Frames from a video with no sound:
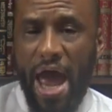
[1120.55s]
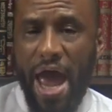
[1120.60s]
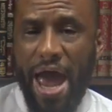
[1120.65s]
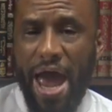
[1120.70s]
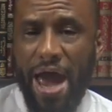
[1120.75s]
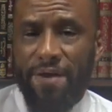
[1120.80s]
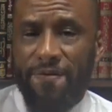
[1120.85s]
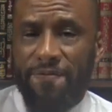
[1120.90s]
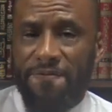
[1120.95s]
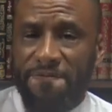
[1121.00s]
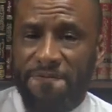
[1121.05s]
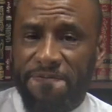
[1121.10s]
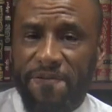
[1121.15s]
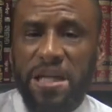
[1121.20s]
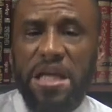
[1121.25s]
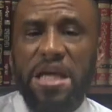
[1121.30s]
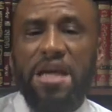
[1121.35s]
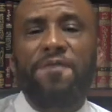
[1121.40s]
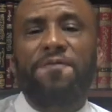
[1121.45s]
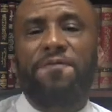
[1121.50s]
and
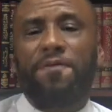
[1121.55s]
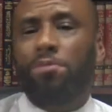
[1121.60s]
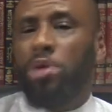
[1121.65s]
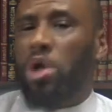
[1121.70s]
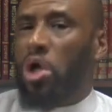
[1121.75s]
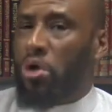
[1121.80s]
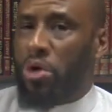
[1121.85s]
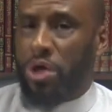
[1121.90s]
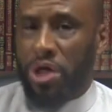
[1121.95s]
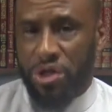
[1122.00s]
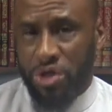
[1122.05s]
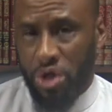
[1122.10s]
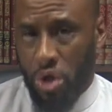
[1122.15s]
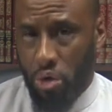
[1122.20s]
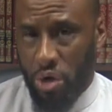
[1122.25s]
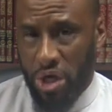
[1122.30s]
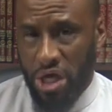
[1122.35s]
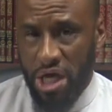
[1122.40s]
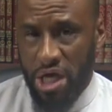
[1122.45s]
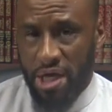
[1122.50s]
flee from learning
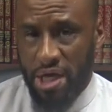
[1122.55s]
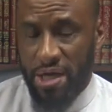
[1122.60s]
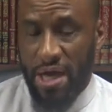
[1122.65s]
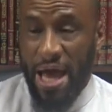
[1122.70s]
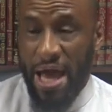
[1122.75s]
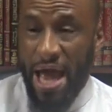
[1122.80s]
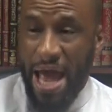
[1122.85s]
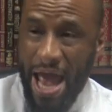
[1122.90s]
Tawheed